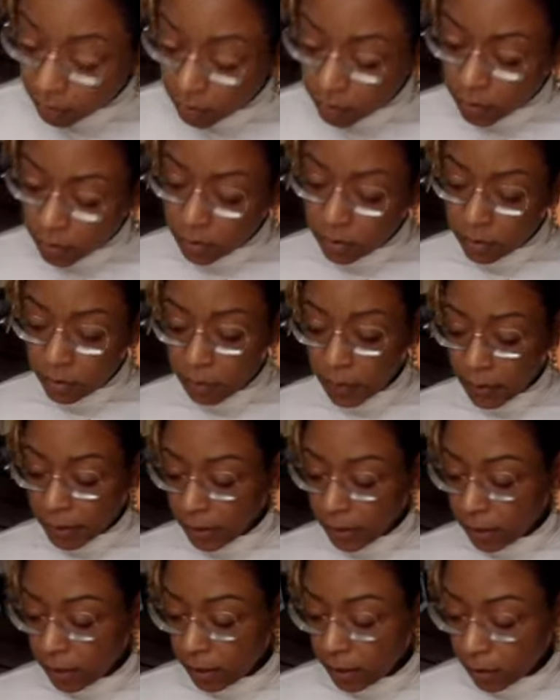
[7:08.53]

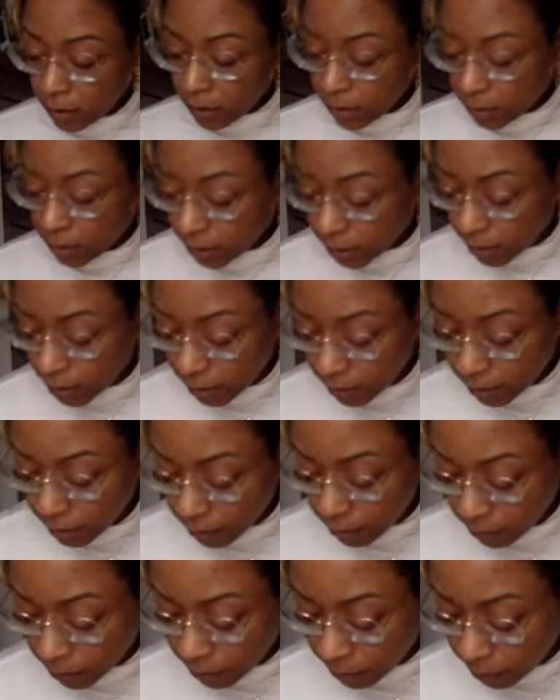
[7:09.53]
Somebody here could
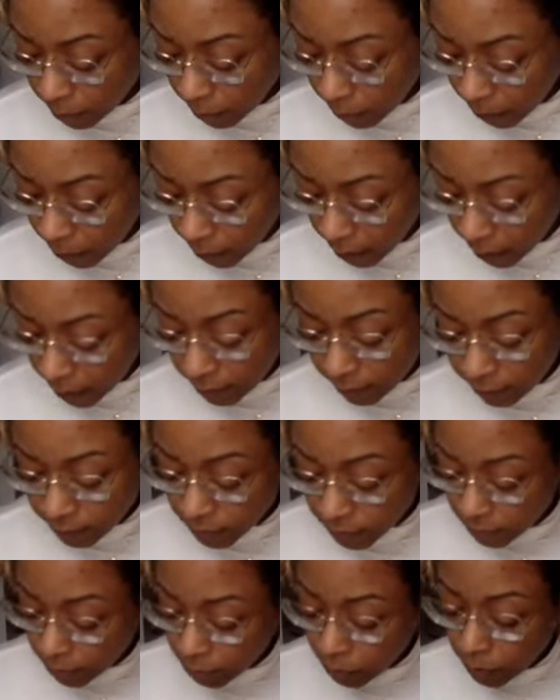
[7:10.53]
have made, left
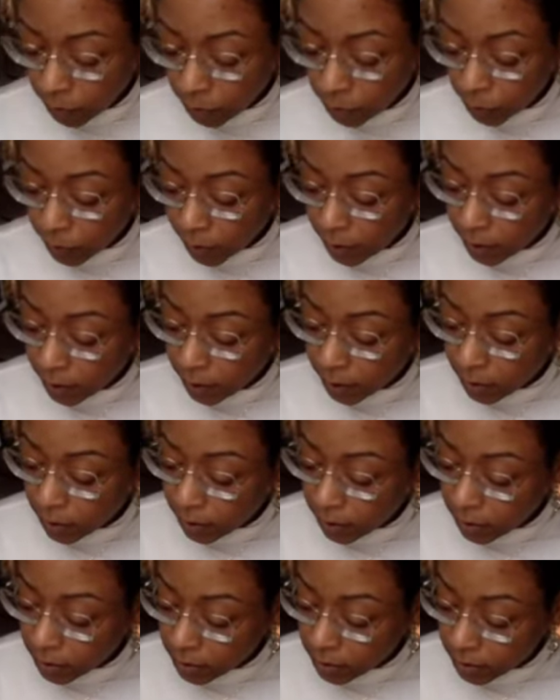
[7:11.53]
someone waiting,
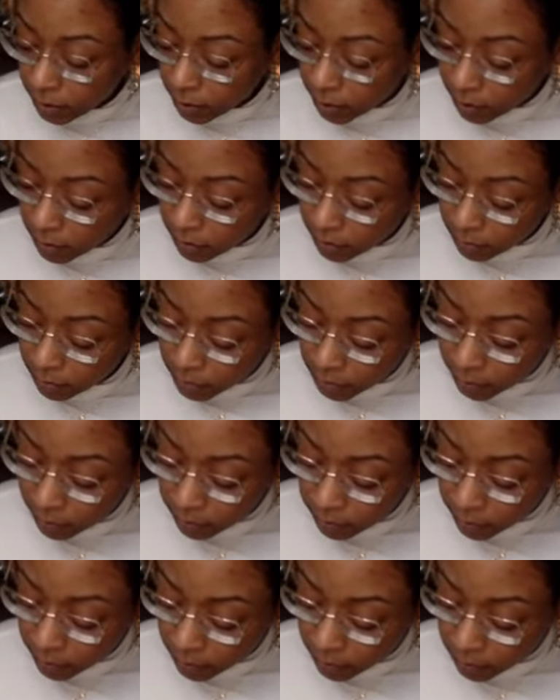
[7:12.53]
didn't tell them
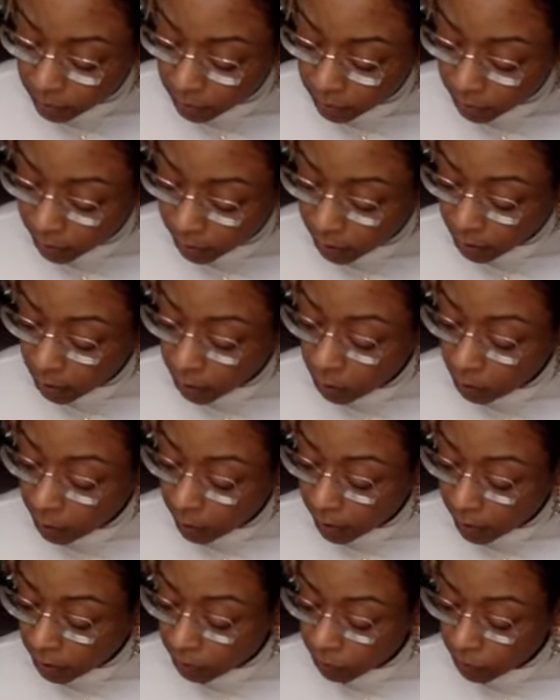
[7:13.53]
something so they could go
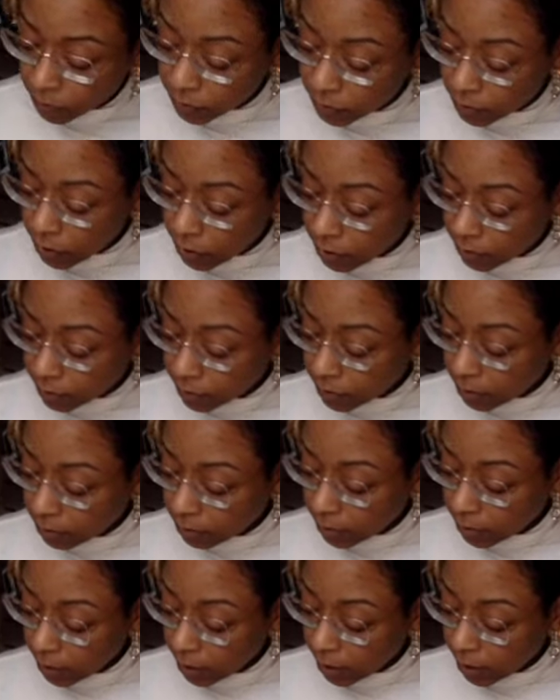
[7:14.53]
back and resolve
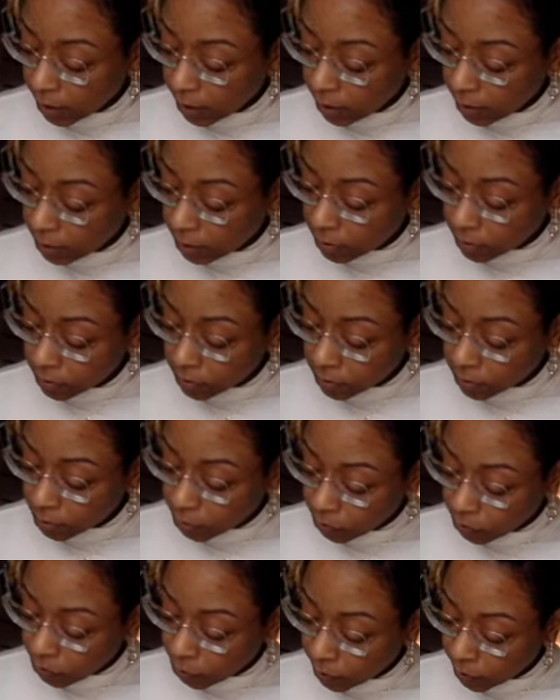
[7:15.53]
something else
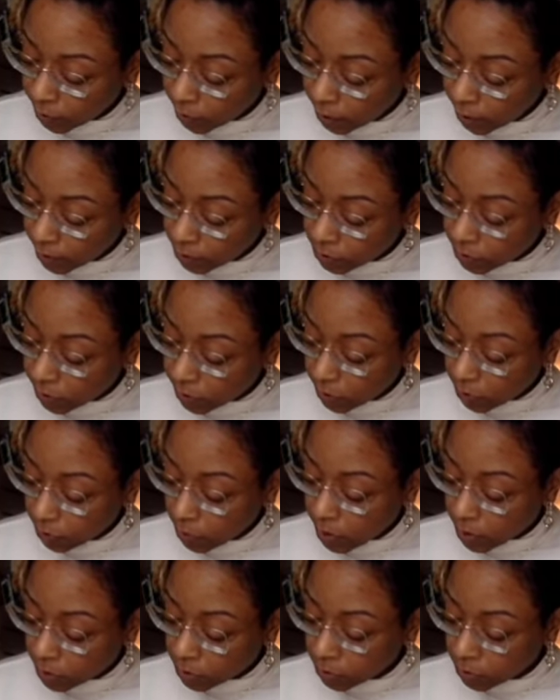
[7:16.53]
before they actually
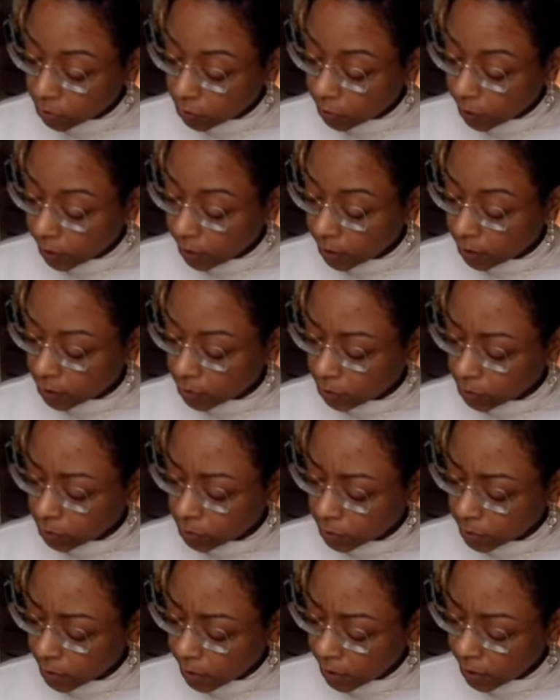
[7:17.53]
walked away. So
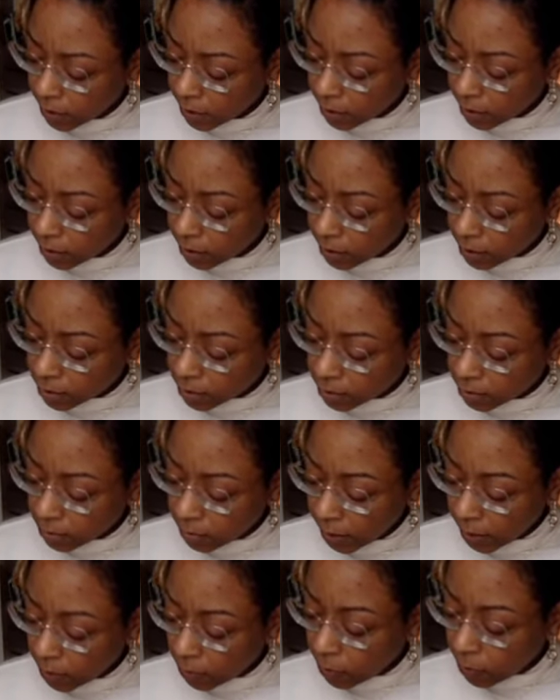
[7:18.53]
it was like
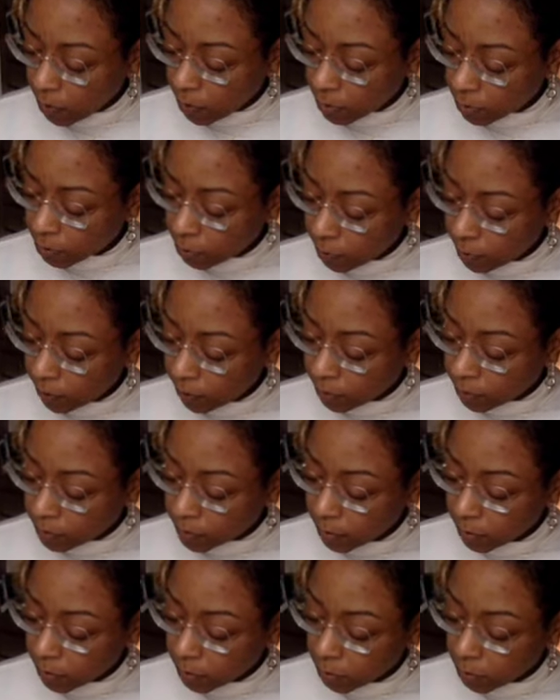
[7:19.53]
somebody walked away from
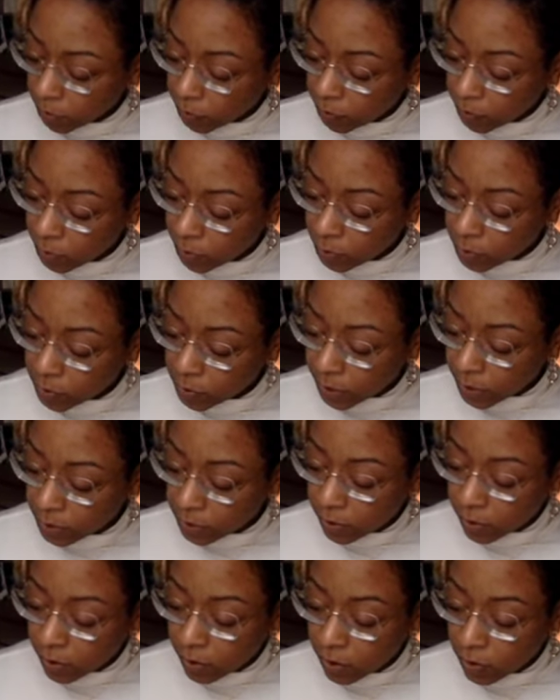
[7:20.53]
something before it was
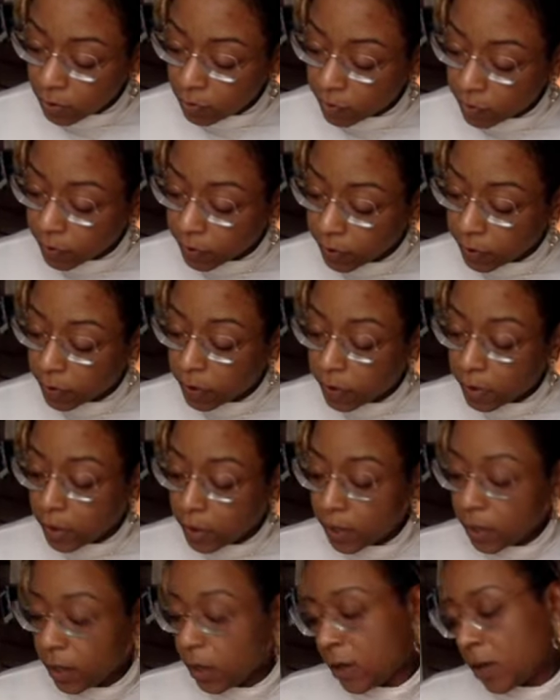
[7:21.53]
actually over
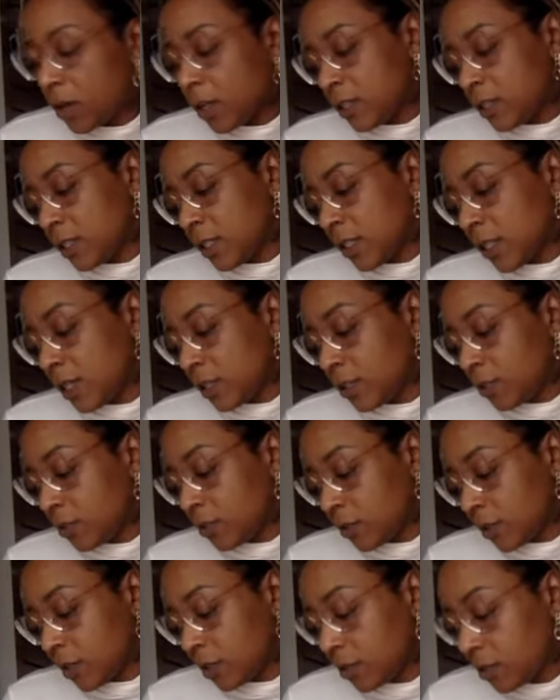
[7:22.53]
and caused a lot of
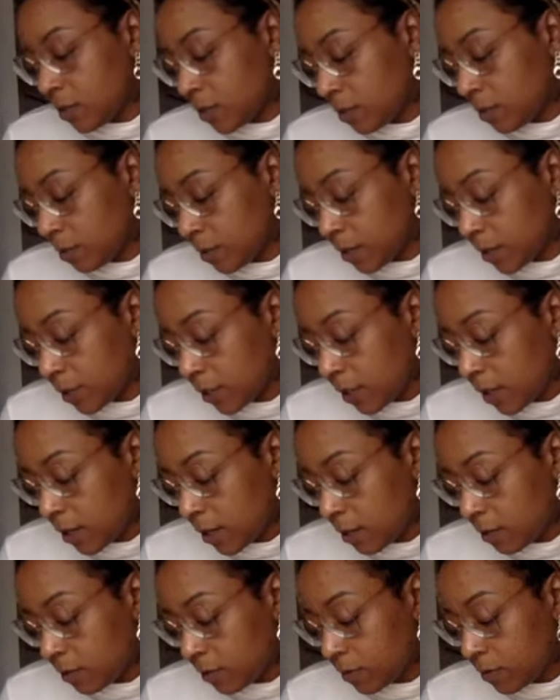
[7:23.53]
stress on
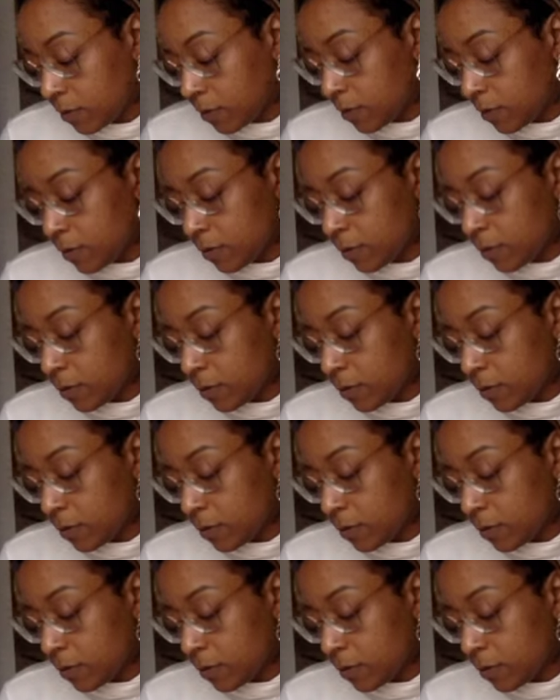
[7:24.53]
themselves.